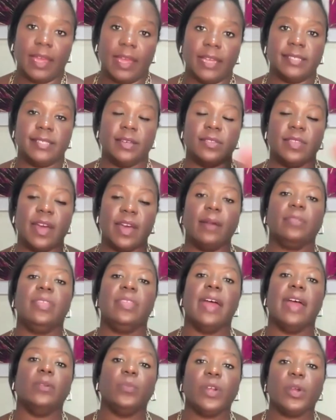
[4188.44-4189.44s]
And so that
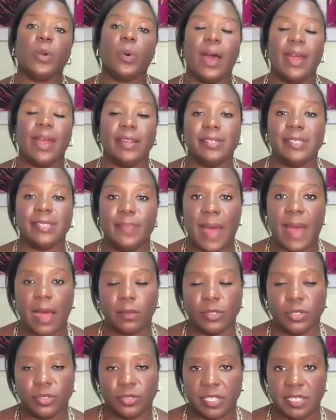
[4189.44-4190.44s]
then requires
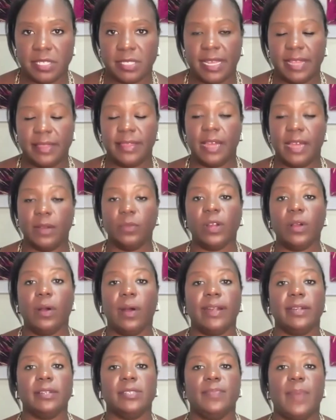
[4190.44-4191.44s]
boundaries. It then
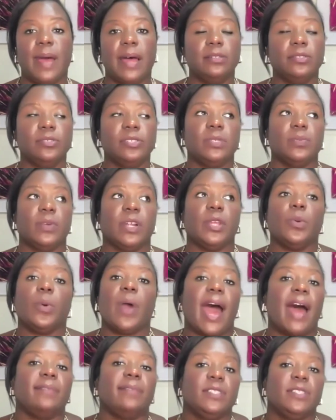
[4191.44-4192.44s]
requires boundaries where you
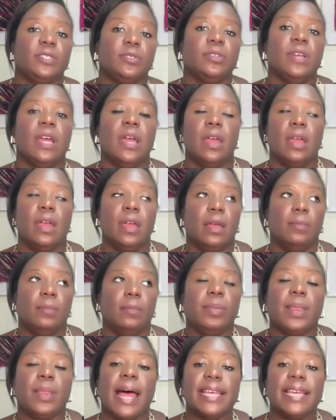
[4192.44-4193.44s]
have to
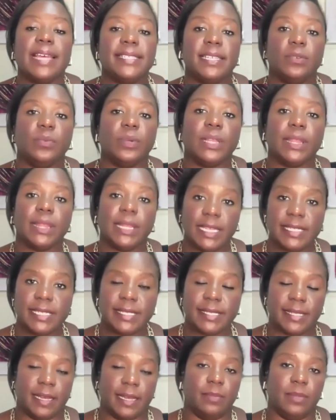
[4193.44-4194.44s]
bless and
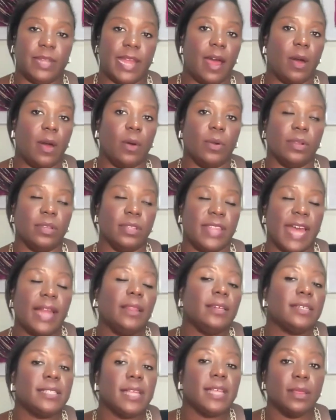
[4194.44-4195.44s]
release them. Now,
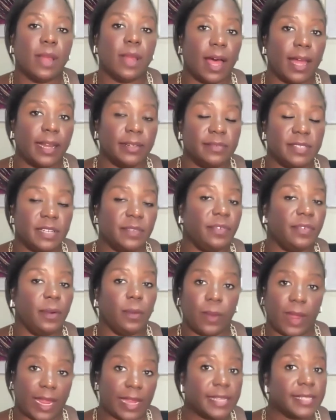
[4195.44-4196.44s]
that looks a lot of
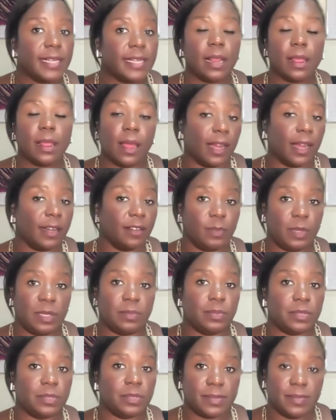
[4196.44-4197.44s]
different ways in a lot of
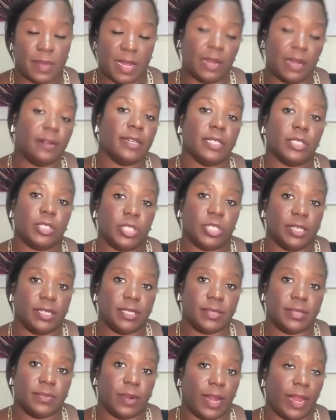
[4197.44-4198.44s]
people's
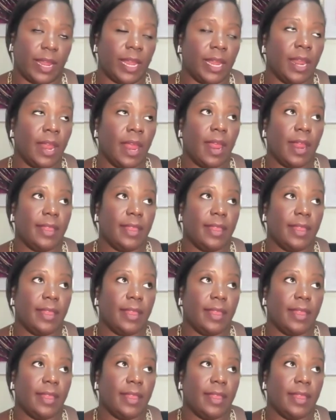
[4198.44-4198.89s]
marriages, right?